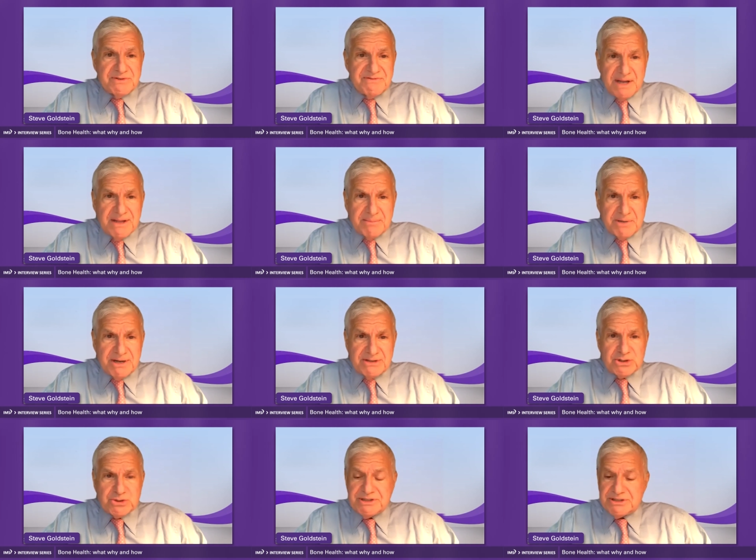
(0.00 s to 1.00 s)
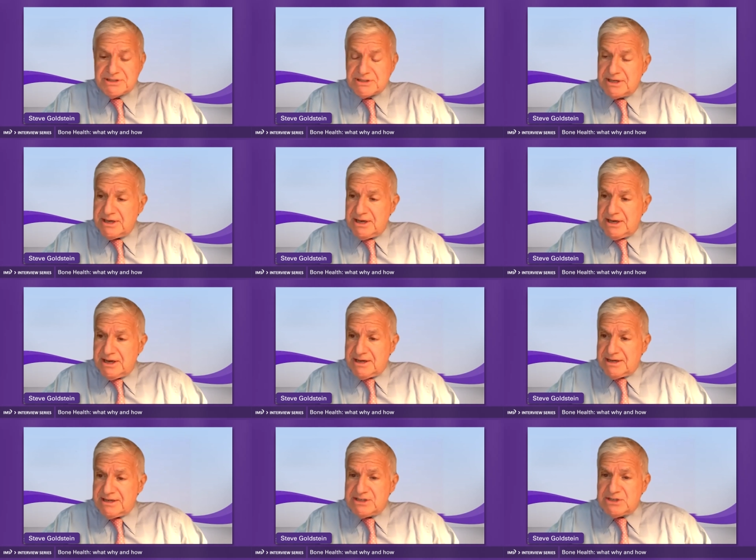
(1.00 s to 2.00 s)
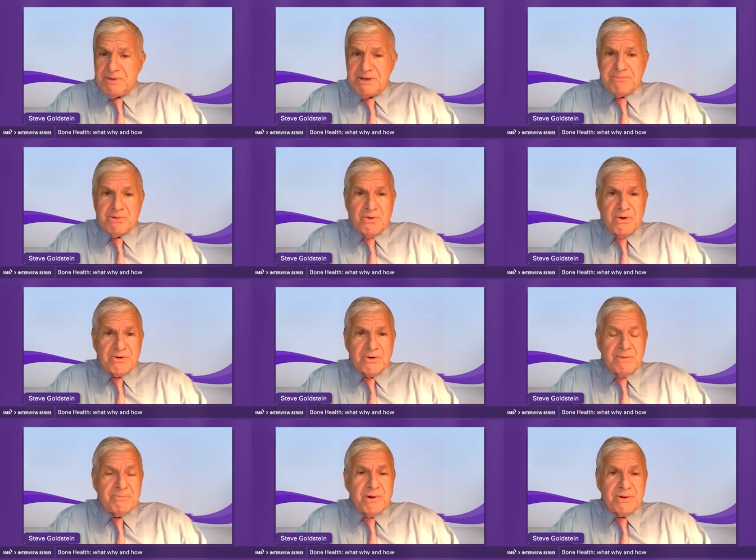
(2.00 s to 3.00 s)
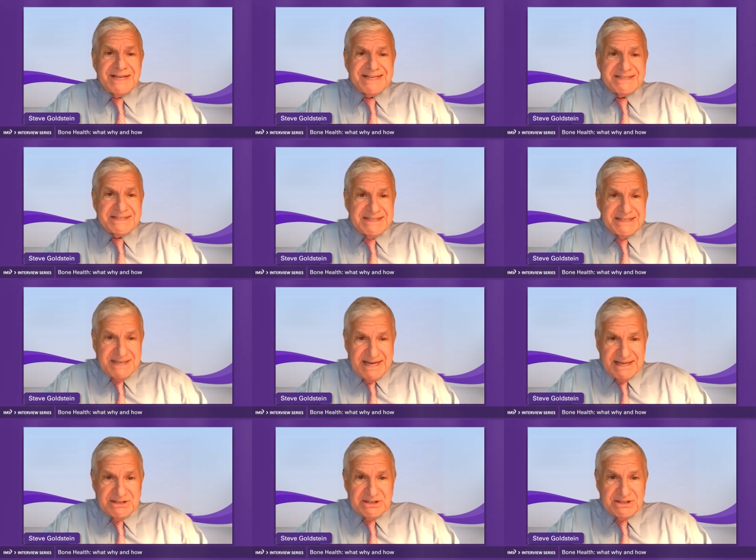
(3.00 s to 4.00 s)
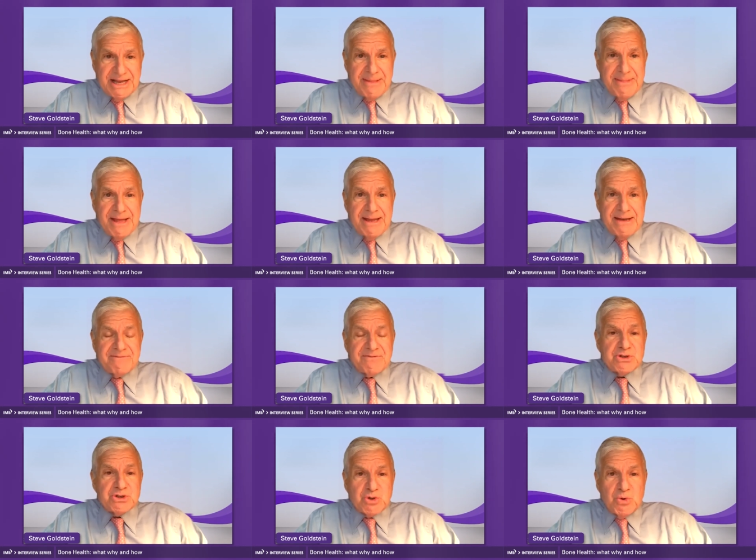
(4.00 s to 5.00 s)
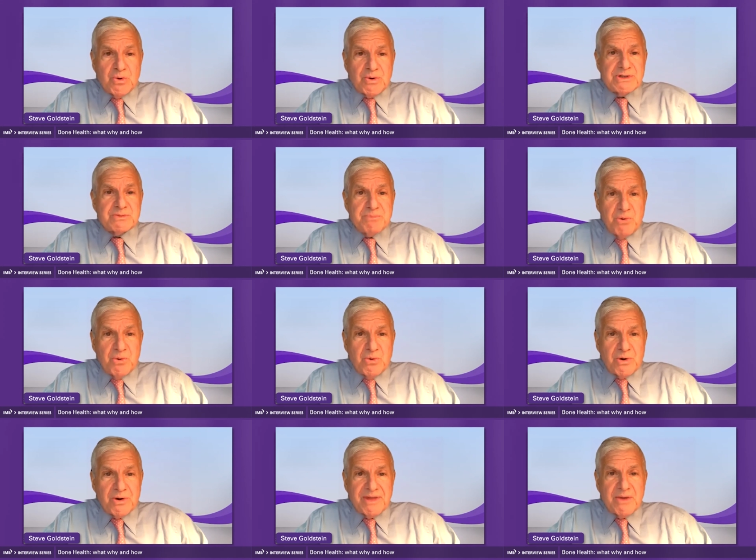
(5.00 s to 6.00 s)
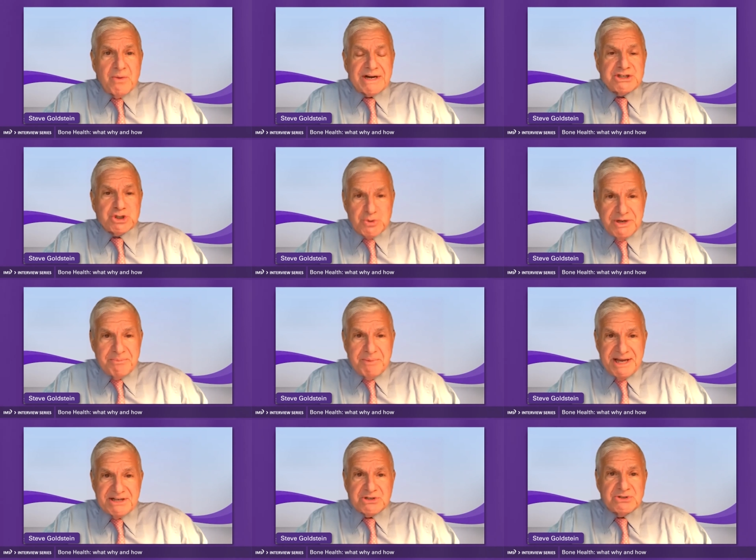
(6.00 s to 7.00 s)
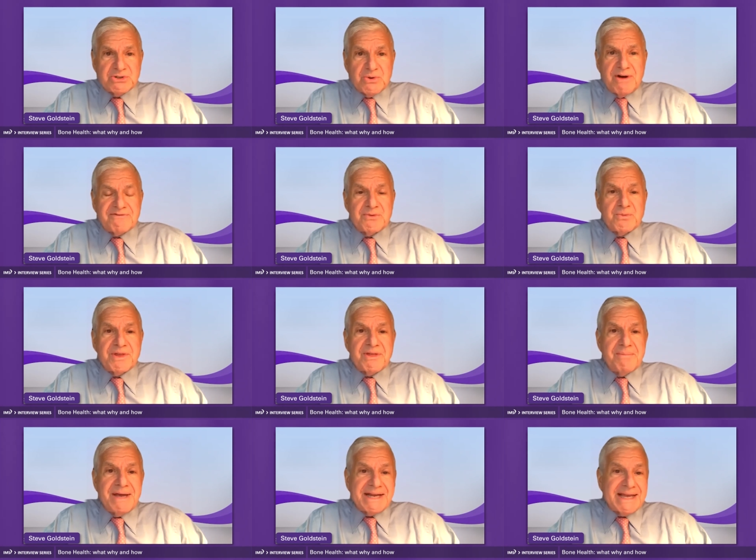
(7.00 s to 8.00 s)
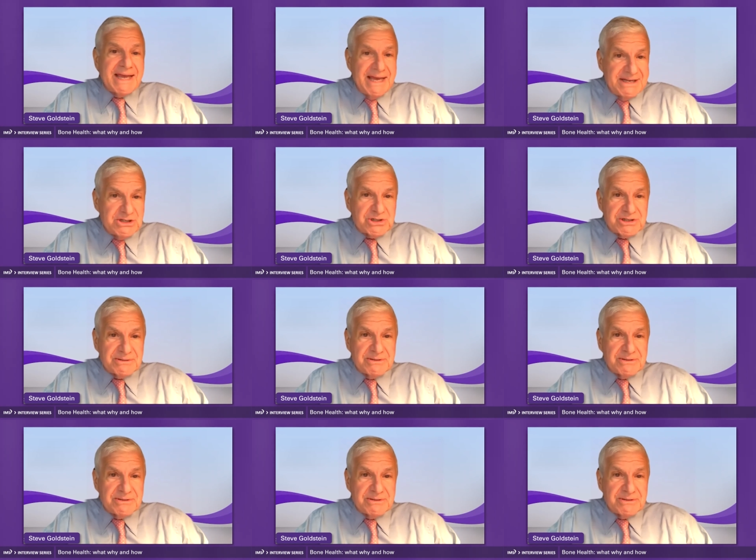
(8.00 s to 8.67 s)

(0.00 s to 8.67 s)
developed countries, uh, is people order a bone density test. And then if the score is poor, they want to treat patients often with a medication.